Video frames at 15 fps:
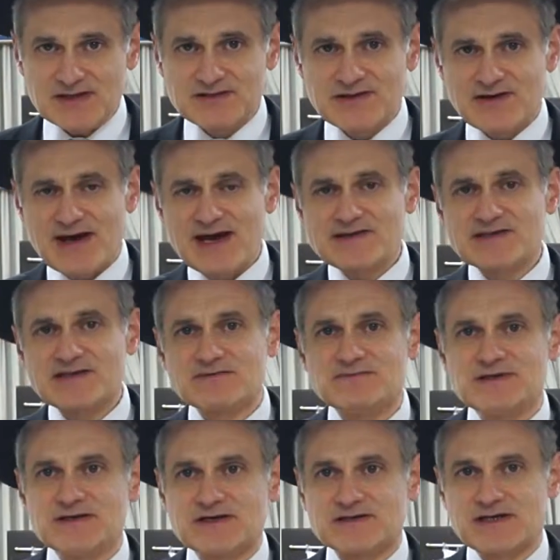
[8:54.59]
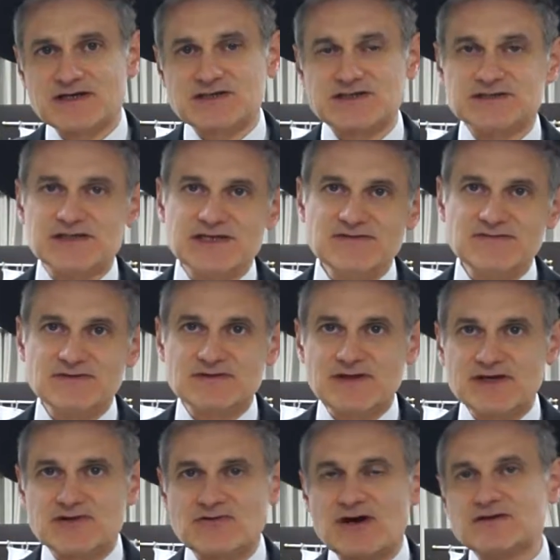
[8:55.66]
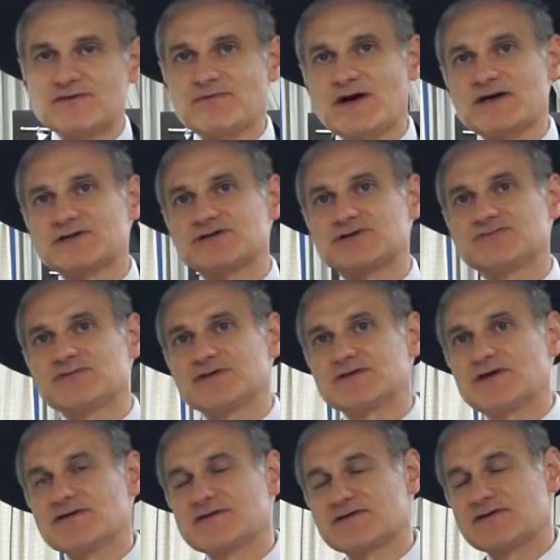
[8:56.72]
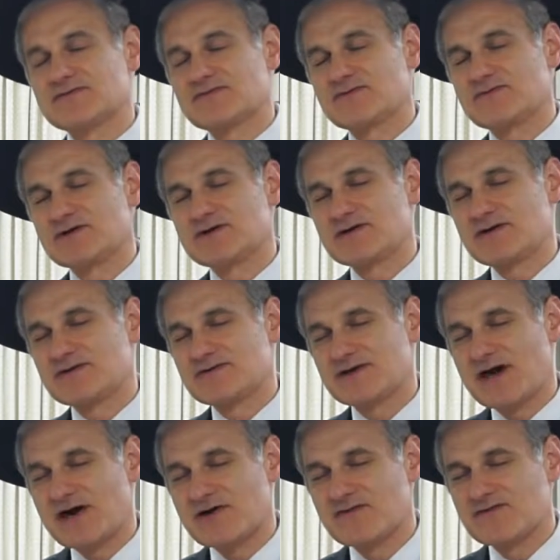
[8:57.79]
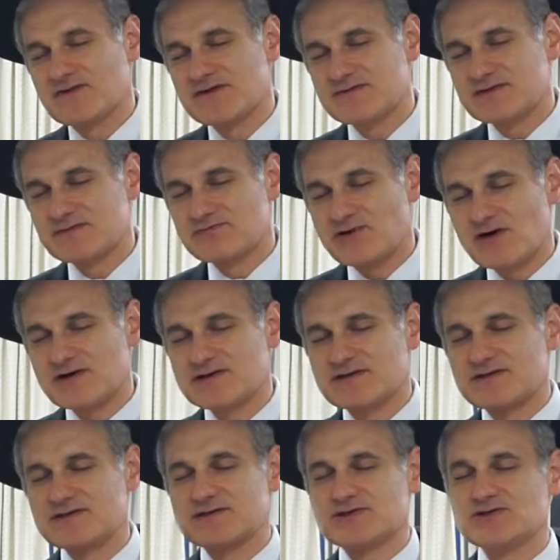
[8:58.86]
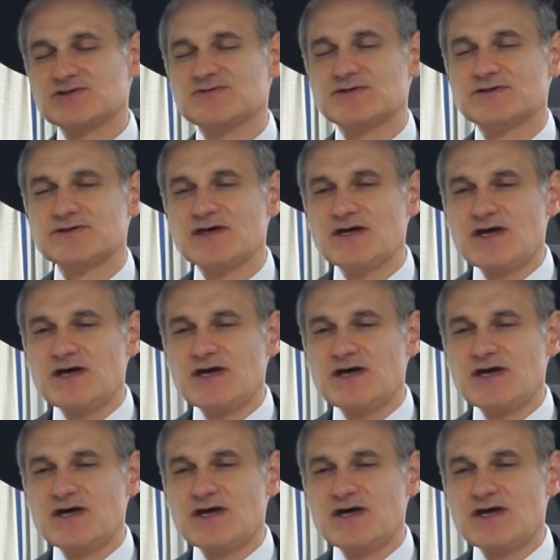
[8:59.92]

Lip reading: There has to be a connection. Even later on in the parsha, where Yaakov gives the brachas to his children,